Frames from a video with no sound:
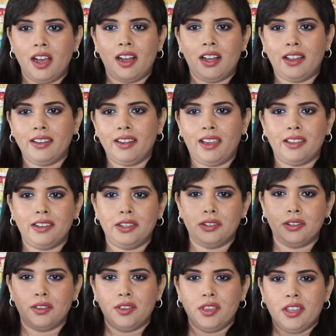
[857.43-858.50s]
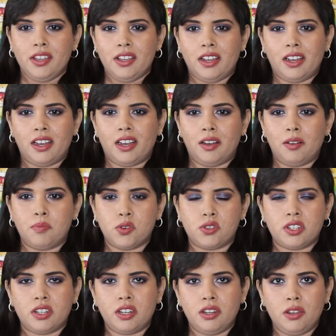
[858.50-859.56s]
I'll you know,
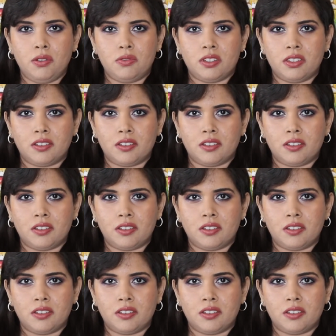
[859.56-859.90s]
put in a note in